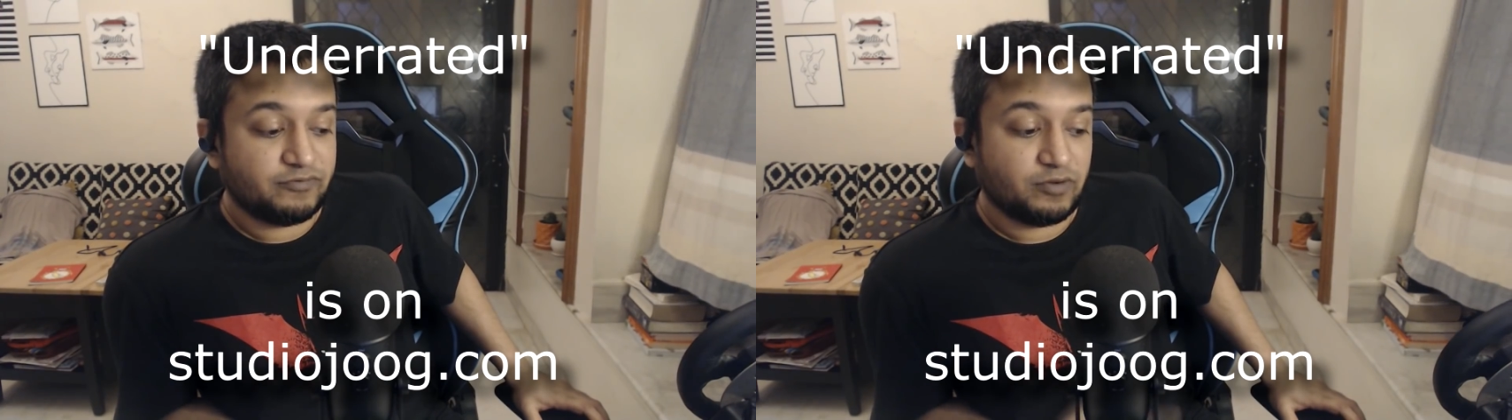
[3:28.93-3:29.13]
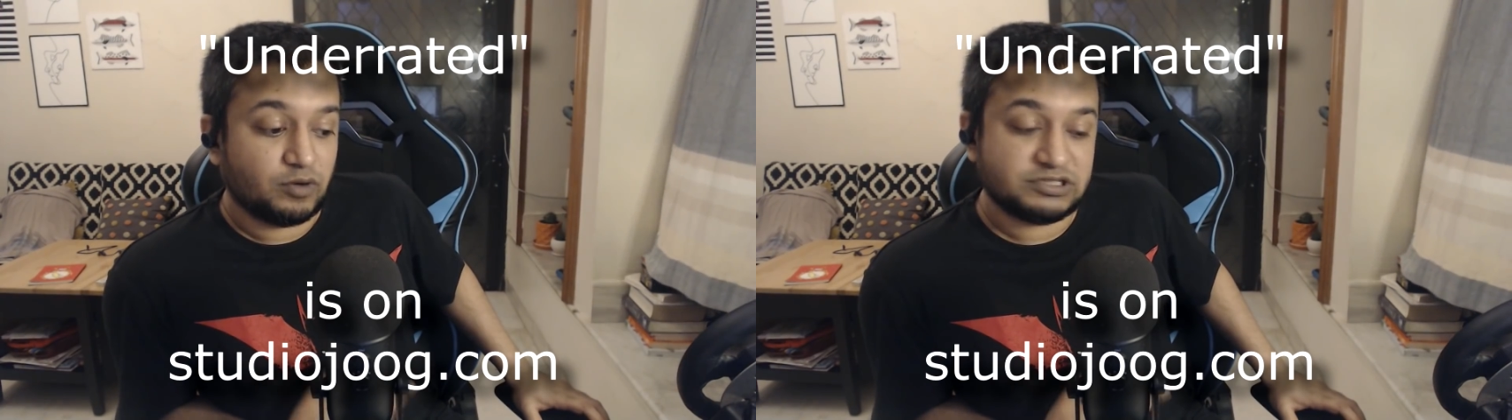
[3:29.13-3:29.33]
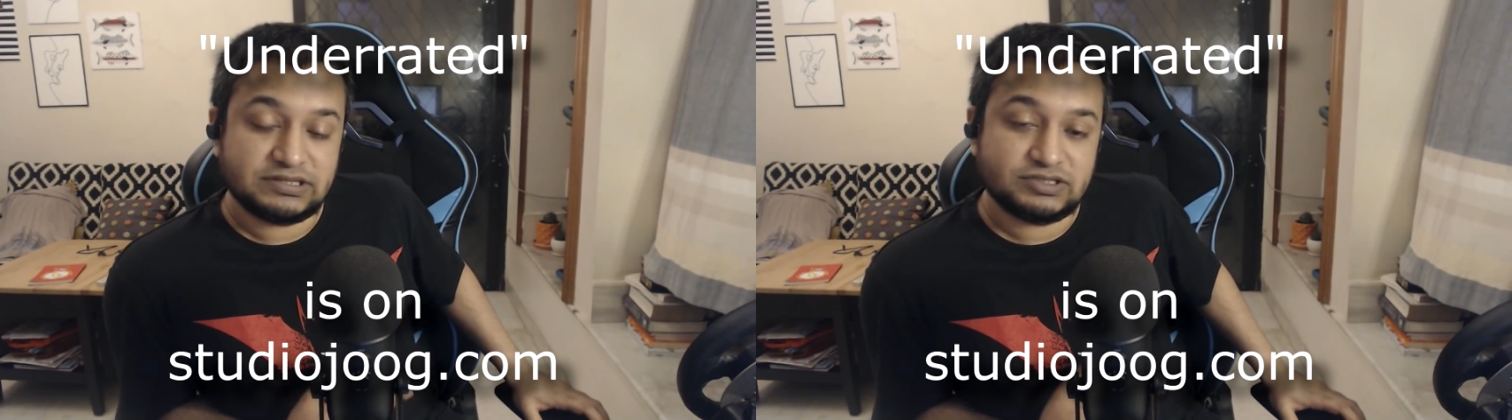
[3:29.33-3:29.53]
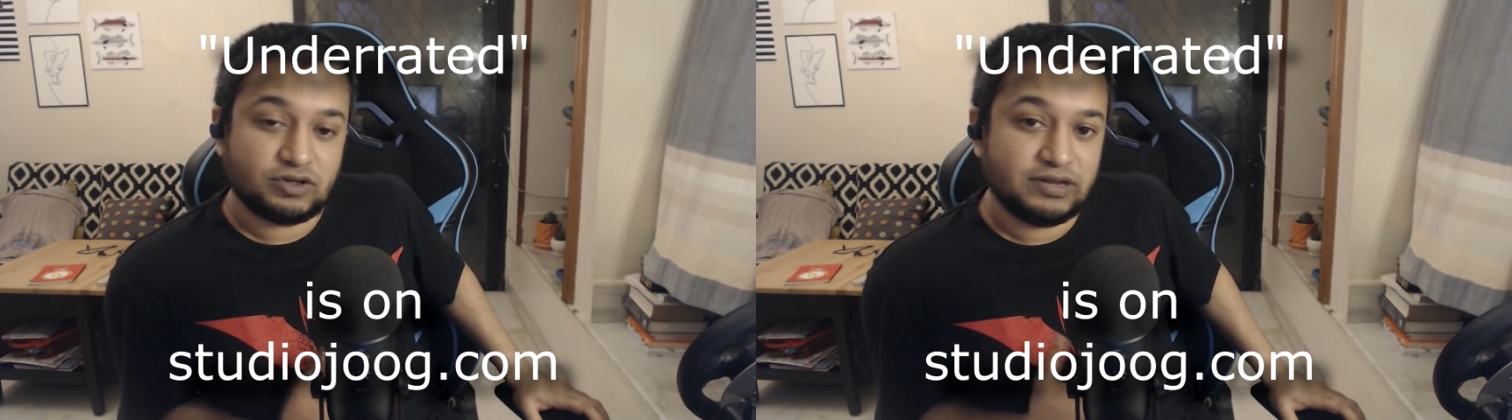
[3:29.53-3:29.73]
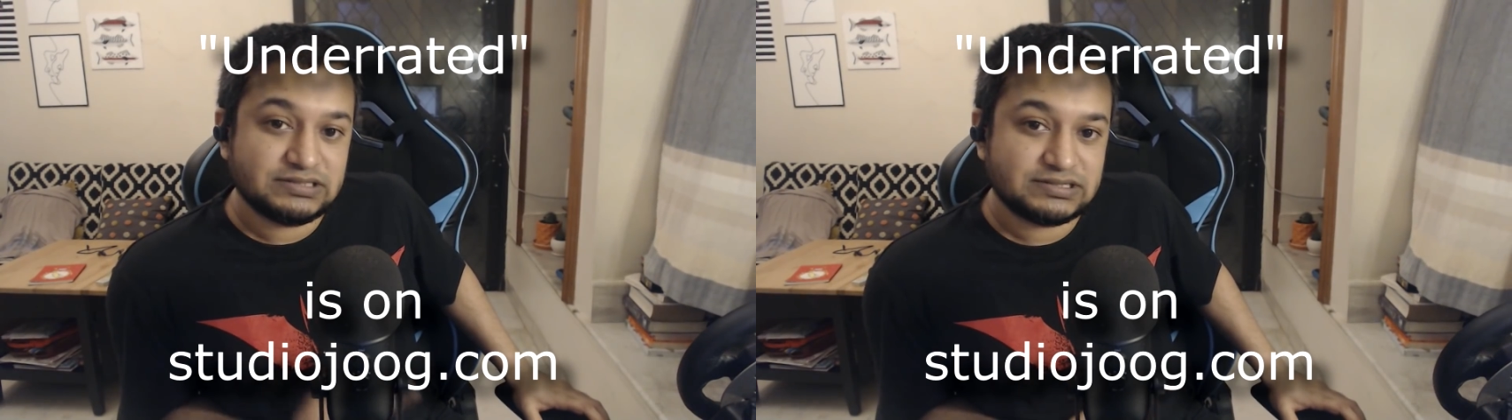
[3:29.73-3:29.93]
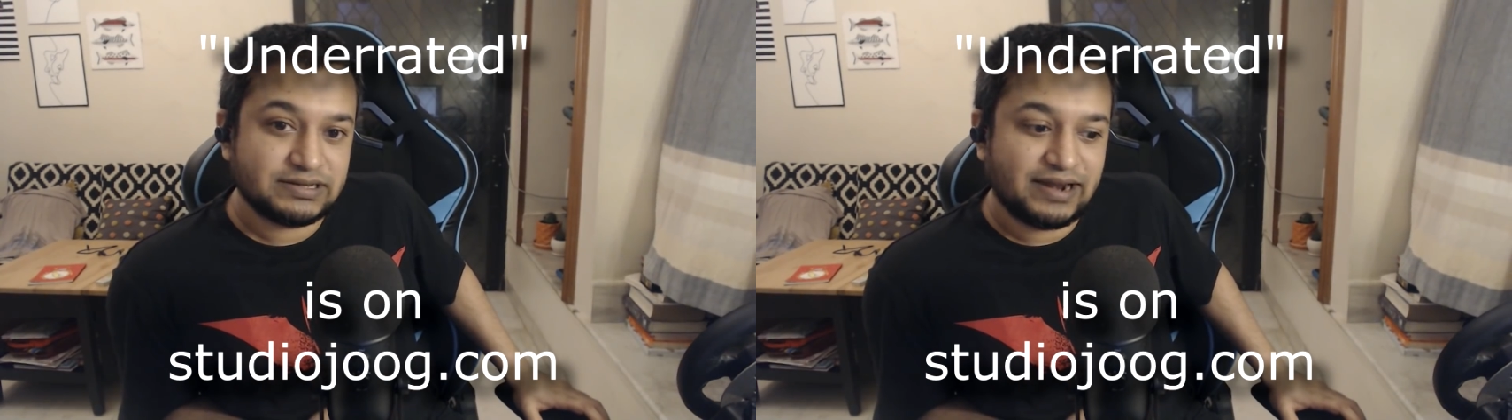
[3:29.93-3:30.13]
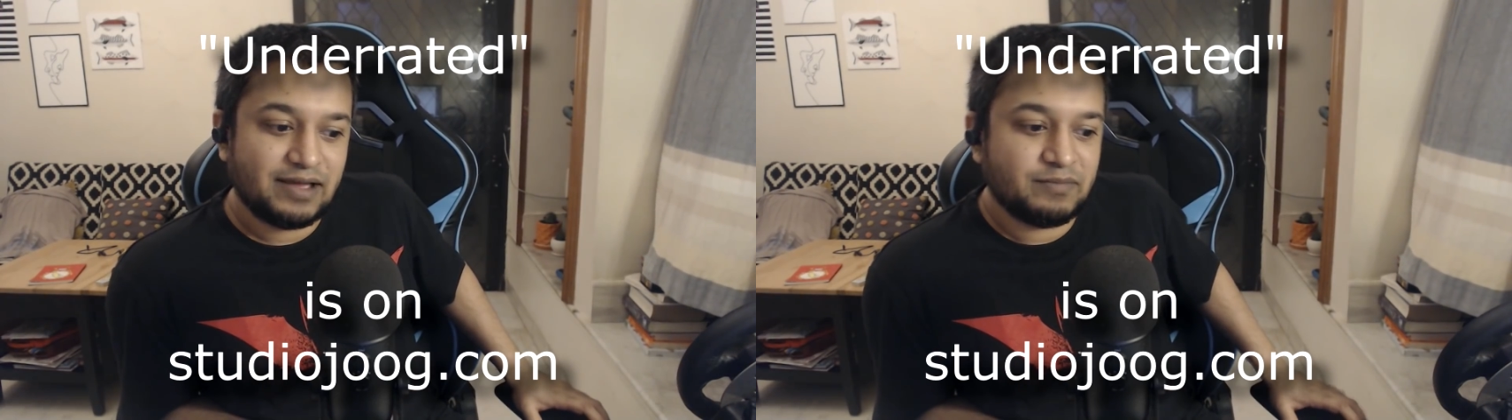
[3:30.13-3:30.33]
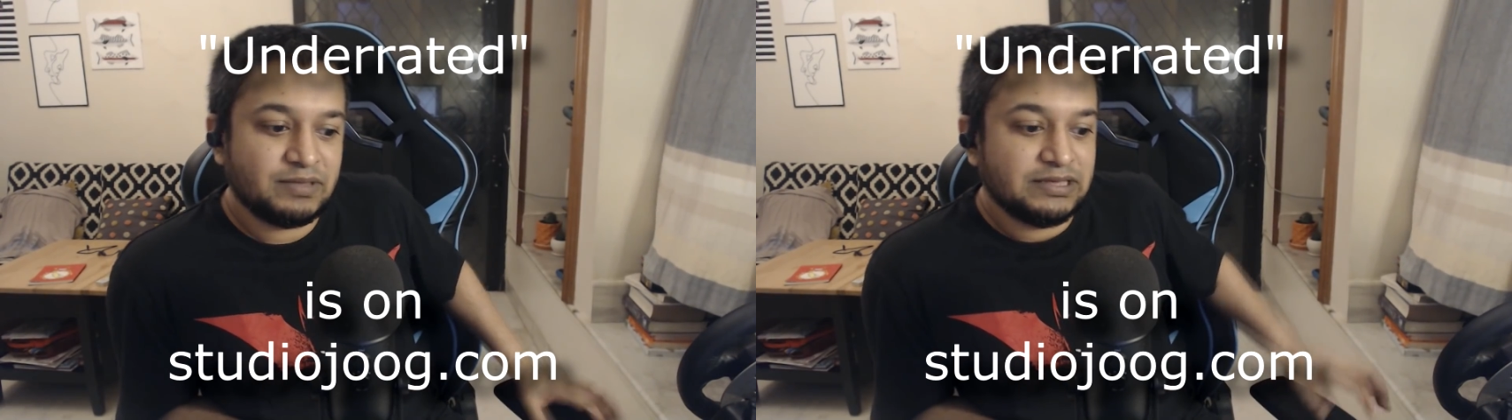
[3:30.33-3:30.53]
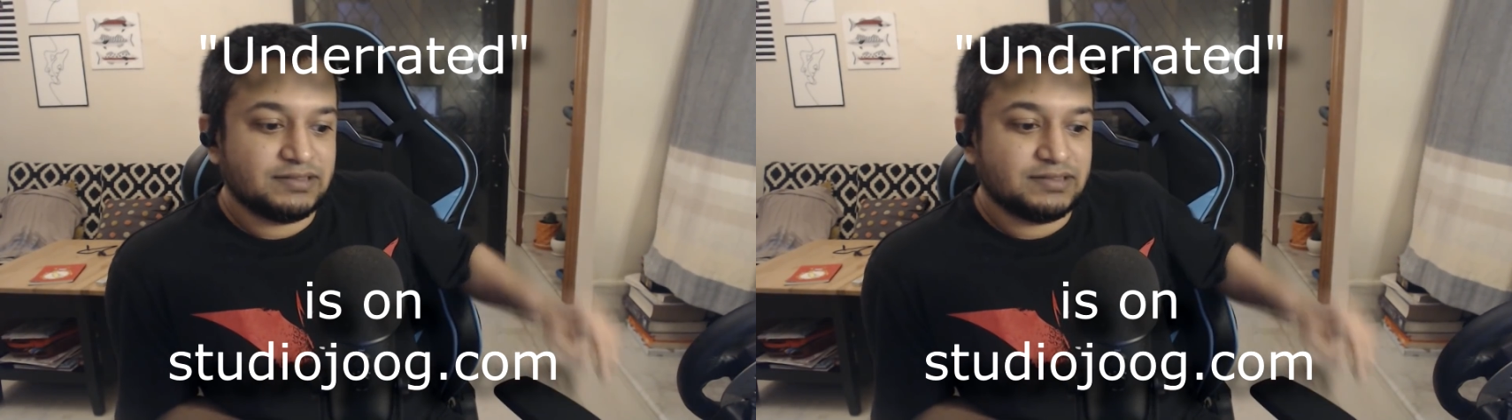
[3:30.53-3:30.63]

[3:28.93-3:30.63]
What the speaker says: if you're watching this on Instagram.